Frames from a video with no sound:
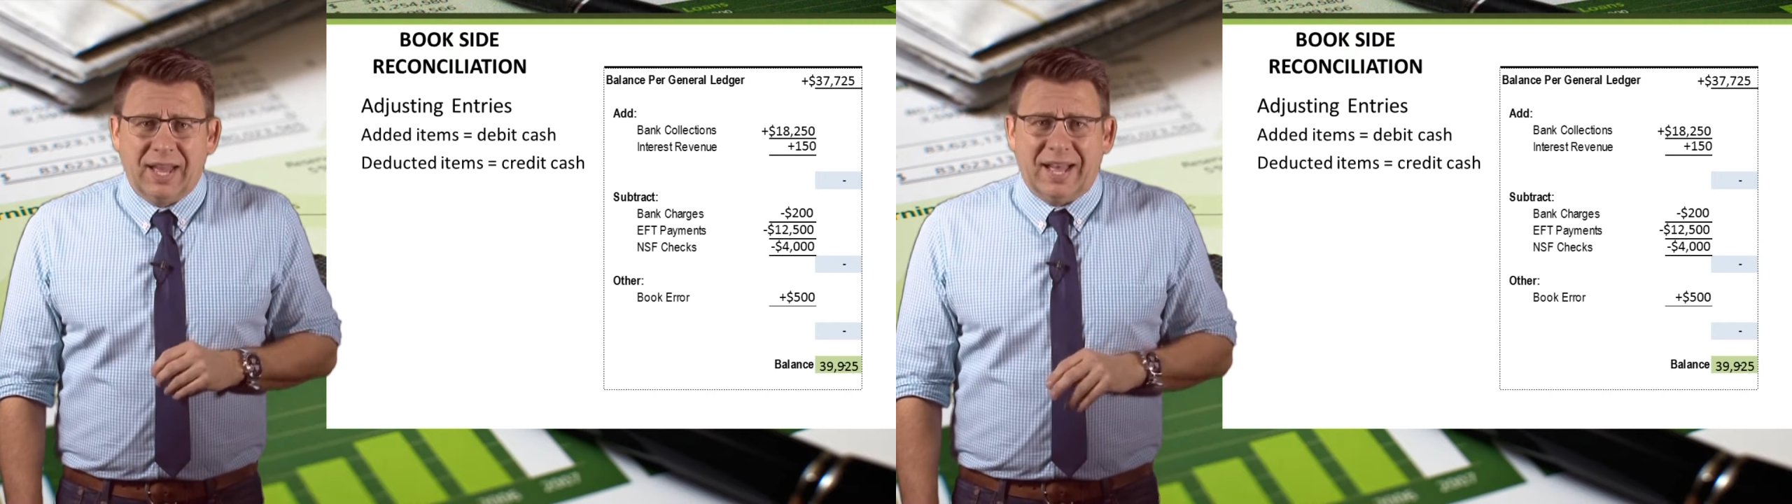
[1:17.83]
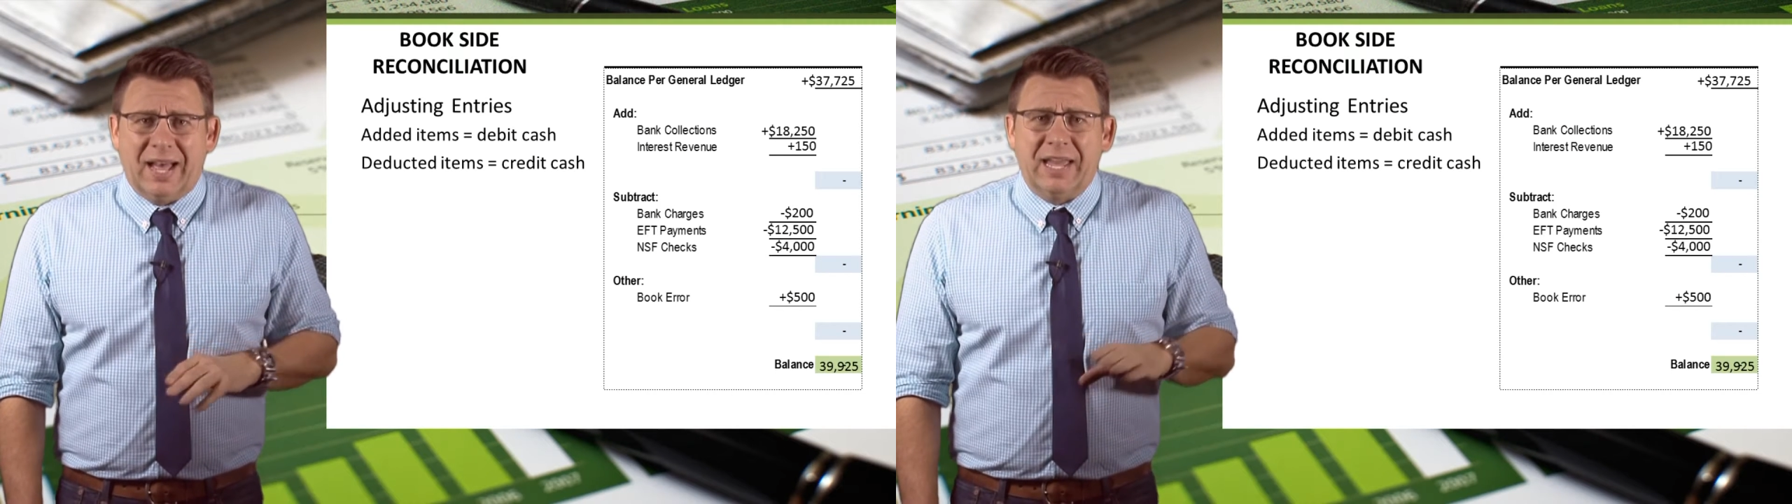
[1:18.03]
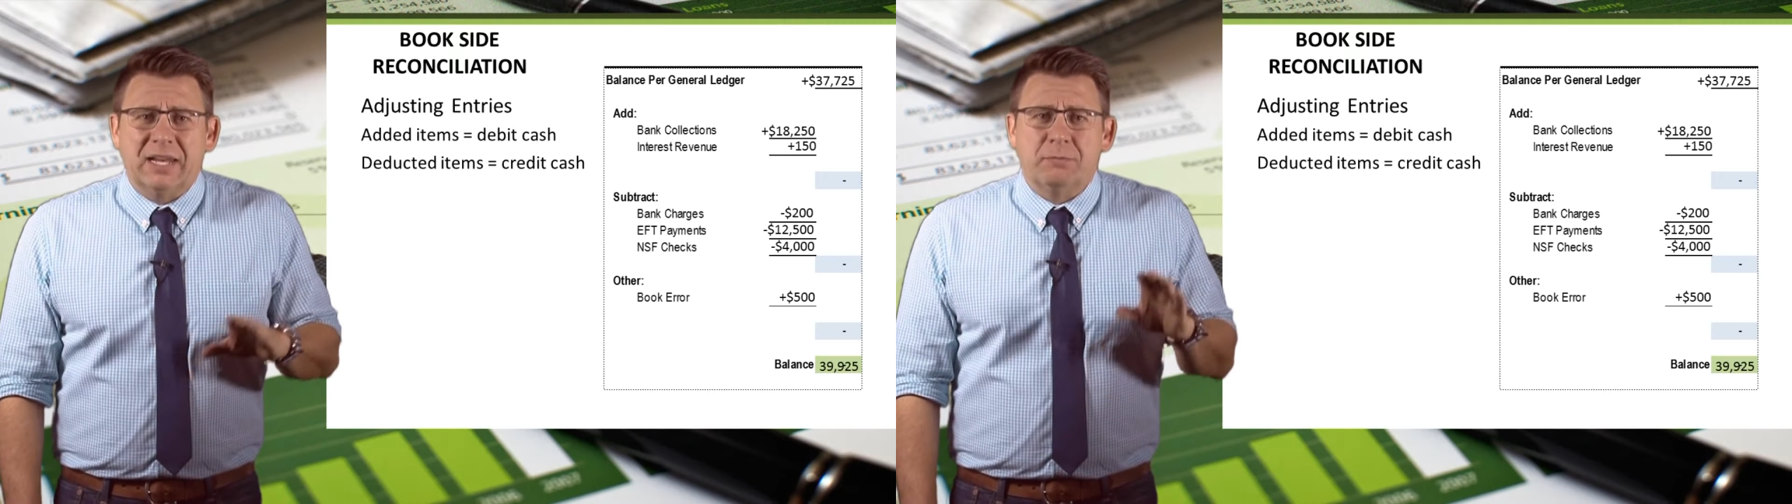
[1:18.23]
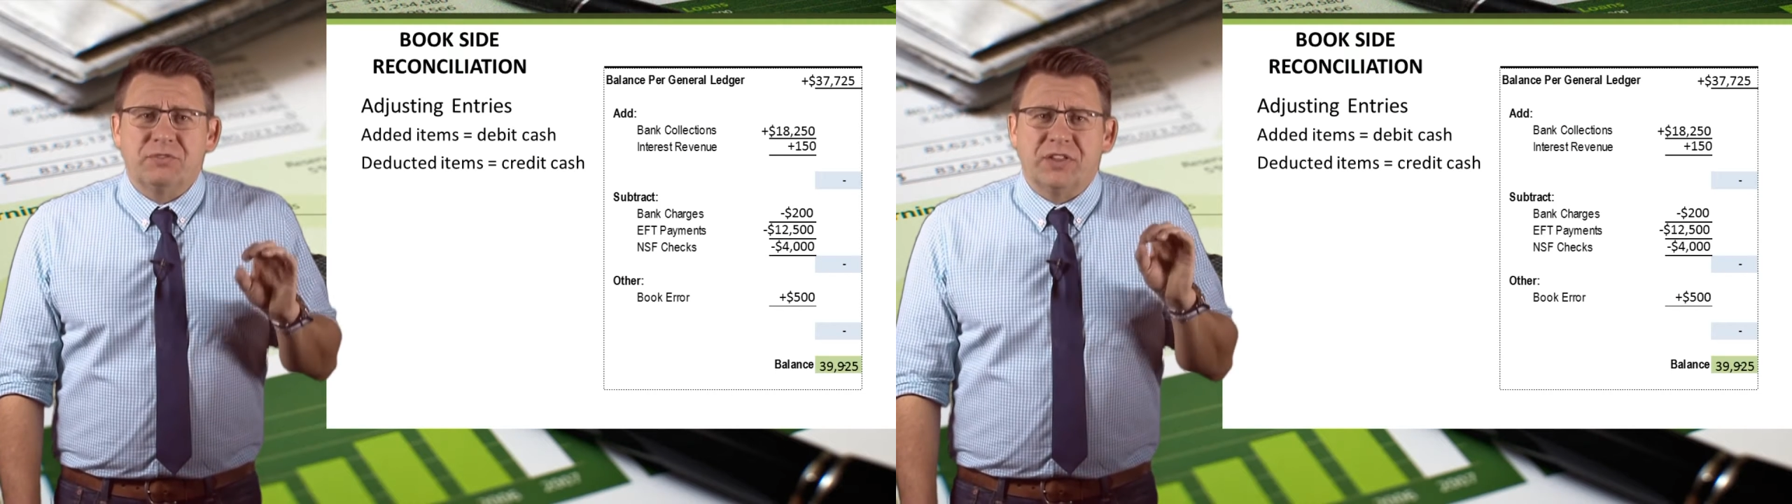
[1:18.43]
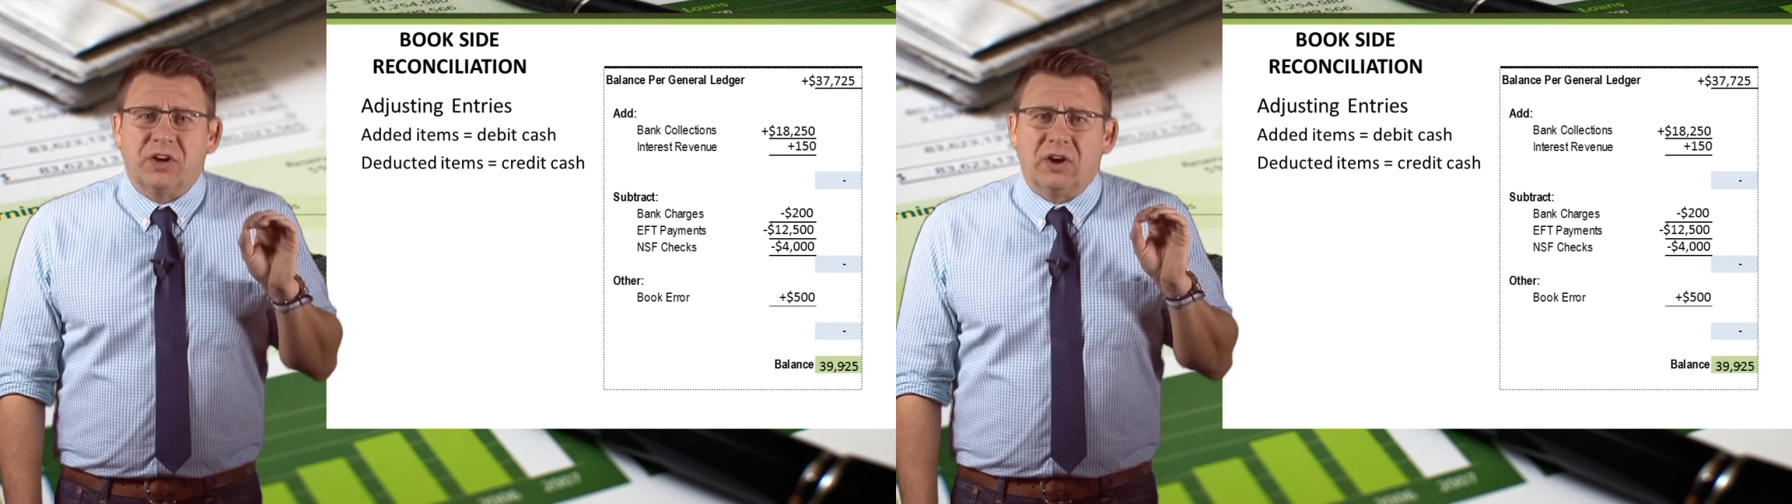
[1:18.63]

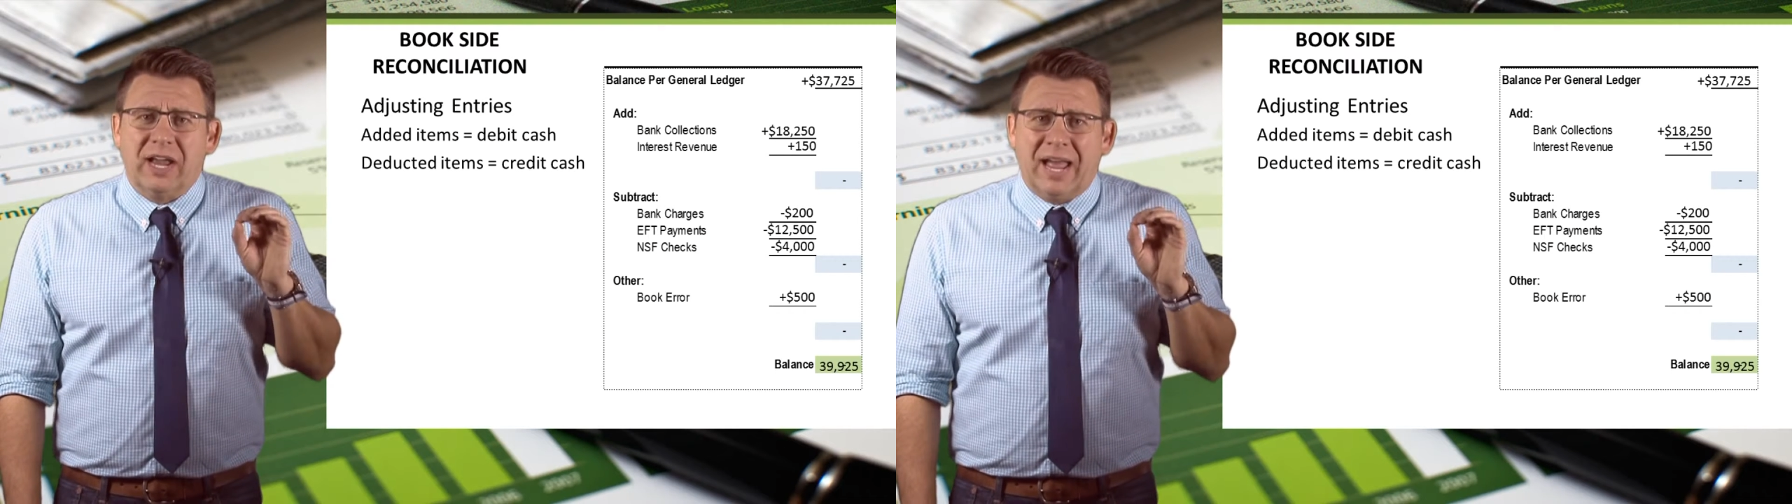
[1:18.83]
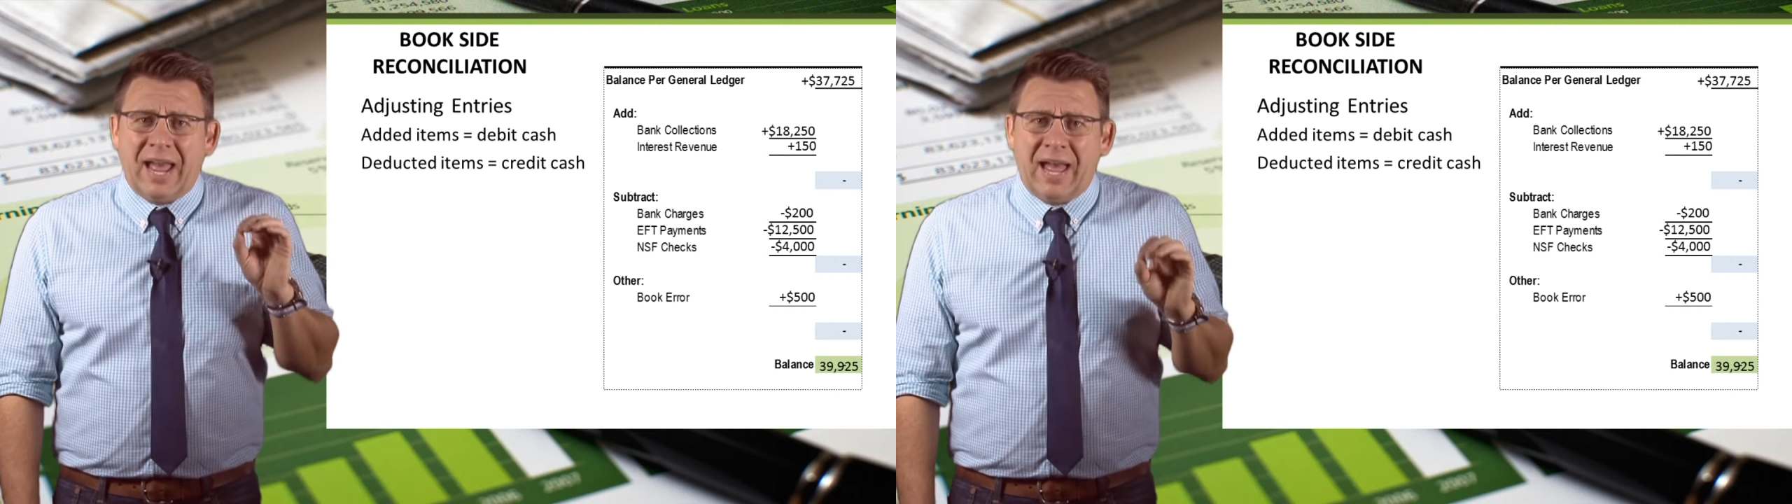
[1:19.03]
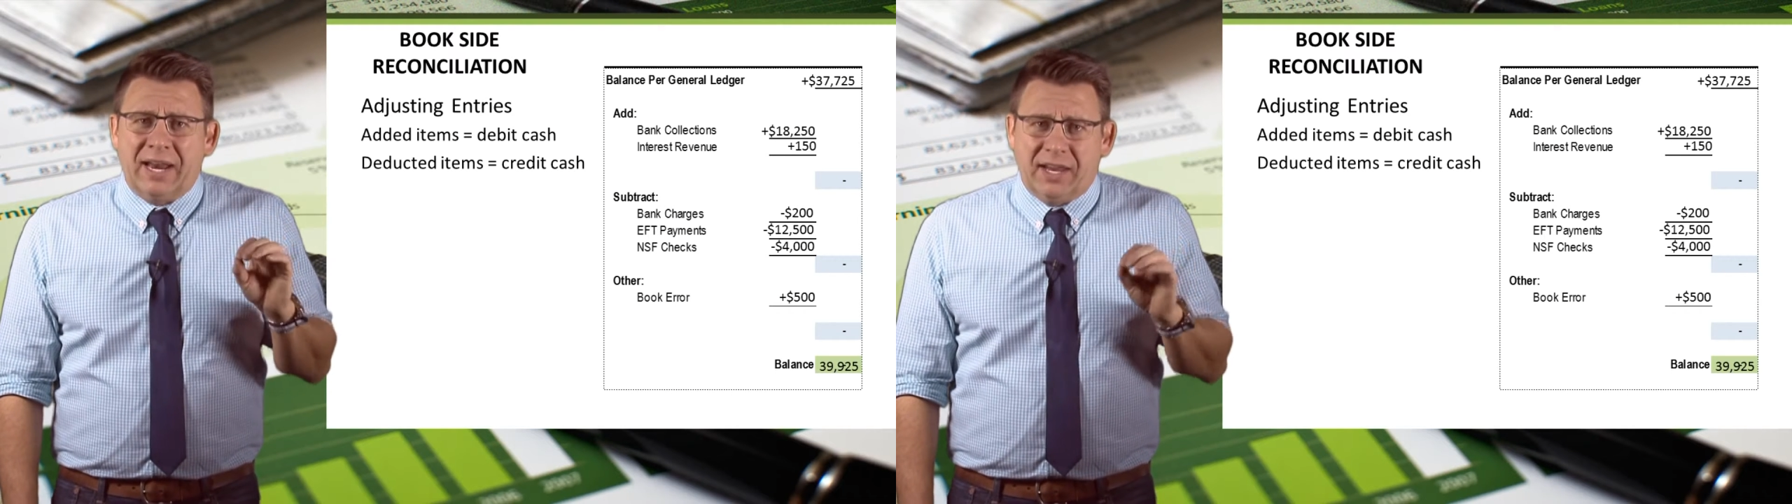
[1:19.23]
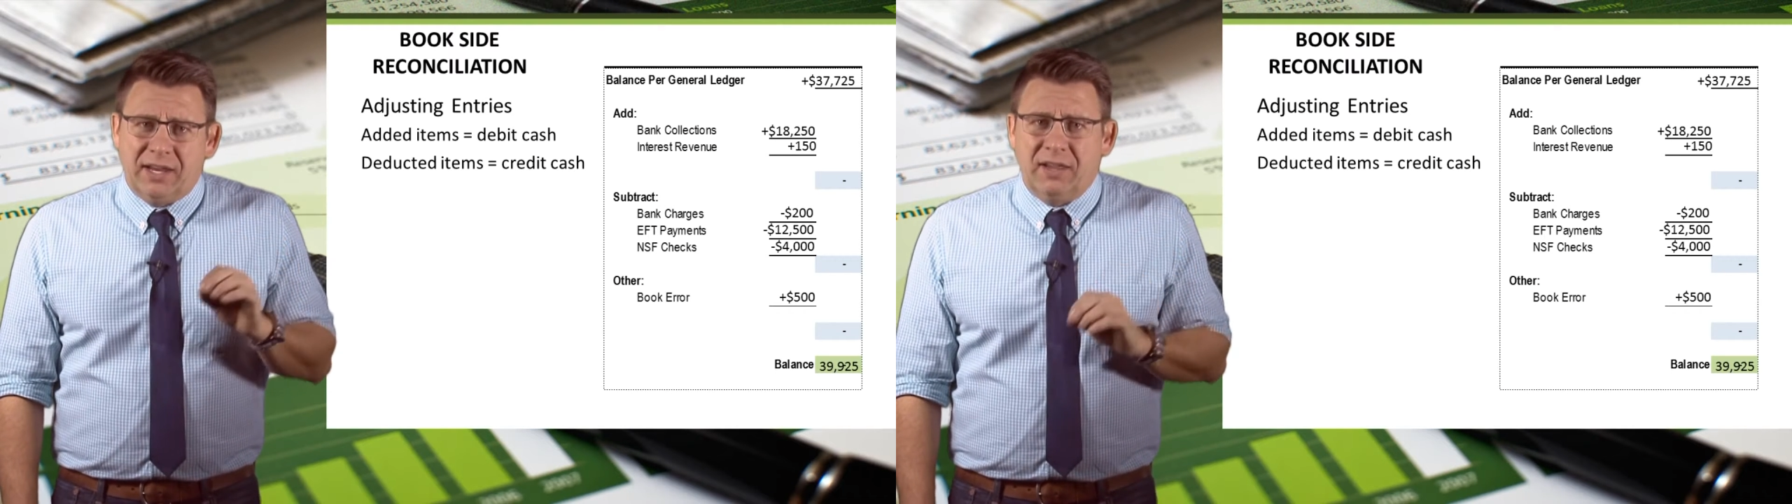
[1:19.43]
Items that are added